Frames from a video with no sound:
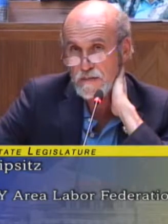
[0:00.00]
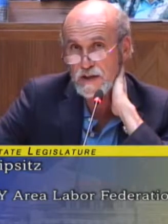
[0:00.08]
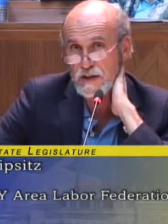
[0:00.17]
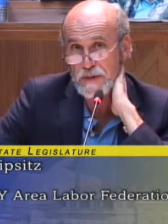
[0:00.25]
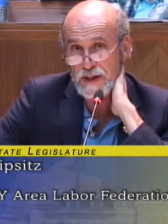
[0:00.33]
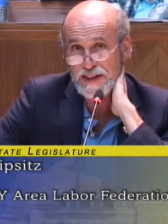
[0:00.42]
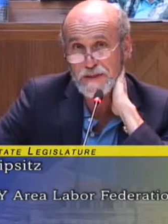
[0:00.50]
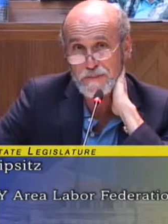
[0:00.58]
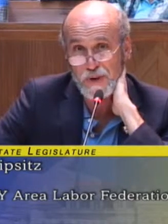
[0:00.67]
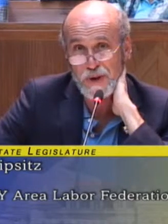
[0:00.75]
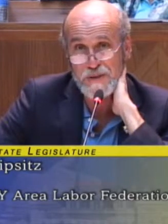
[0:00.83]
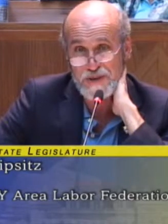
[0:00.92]
But the
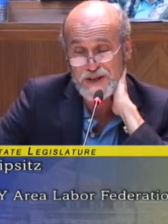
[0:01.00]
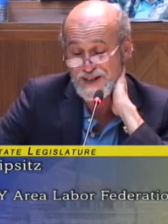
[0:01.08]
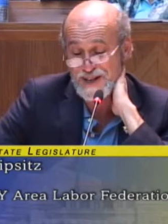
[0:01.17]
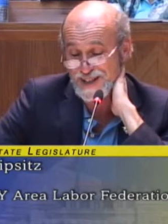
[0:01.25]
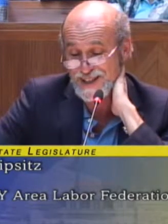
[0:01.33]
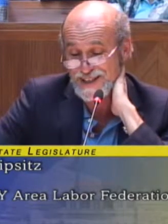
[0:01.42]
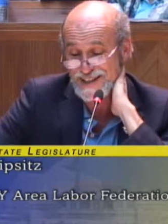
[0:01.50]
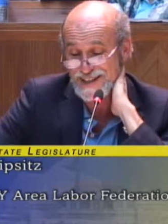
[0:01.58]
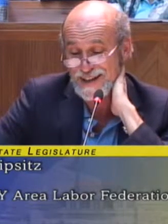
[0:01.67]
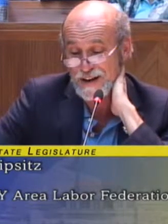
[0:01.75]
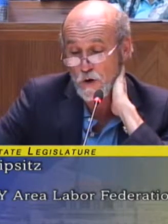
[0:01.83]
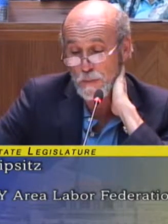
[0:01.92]
basic point he made is
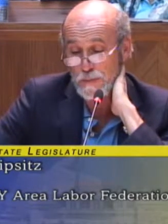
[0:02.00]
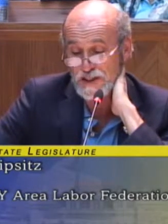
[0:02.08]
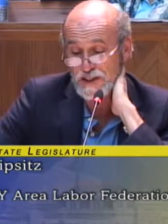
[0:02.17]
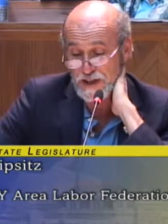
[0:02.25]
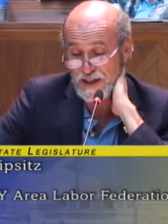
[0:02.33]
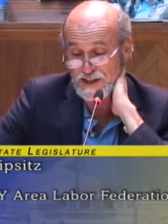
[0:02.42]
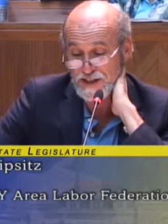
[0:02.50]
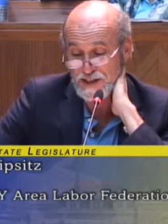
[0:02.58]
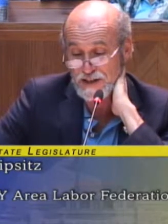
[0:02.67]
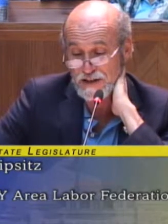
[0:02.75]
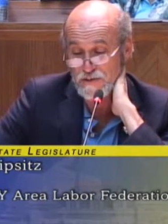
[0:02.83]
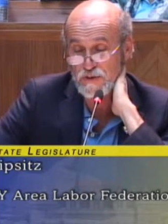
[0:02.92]
open
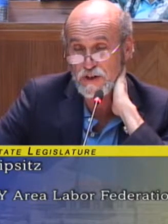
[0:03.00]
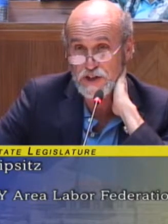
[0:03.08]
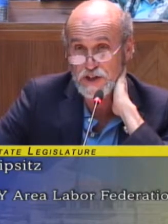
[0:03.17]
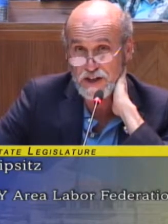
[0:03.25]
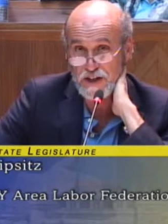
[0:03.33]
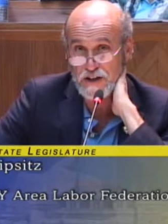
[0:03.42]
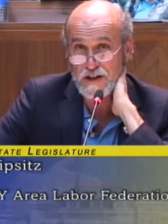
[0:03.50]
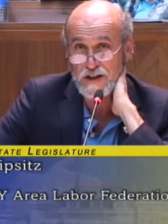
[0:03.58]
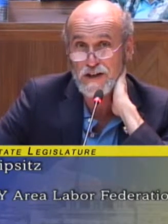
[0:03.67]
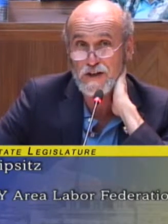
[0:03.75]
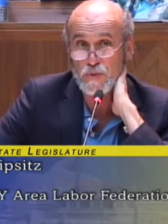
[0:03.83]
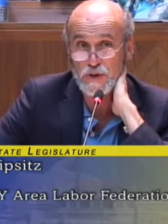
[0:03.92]
spaces, fresh air,
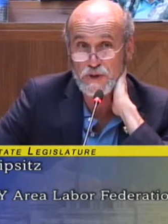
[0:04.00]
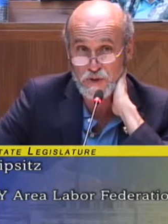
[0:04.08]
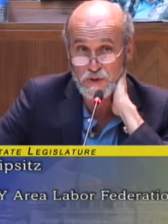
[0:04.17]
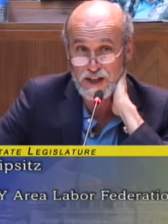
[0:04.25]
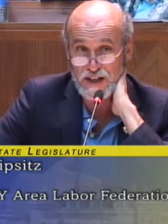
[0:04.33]
real